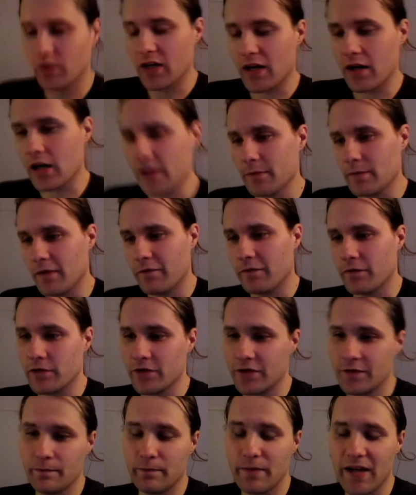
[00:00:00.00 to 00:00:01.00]
got my
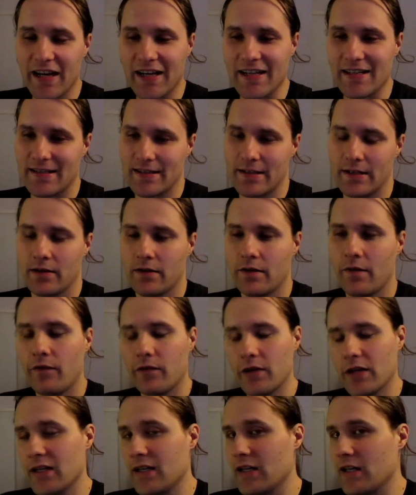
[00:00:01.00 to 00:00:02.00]
first bass
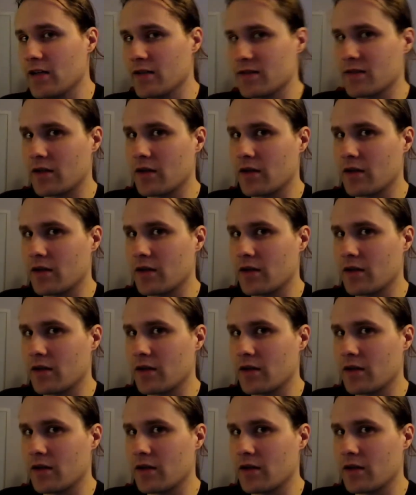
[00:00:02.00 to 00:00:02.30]
3 years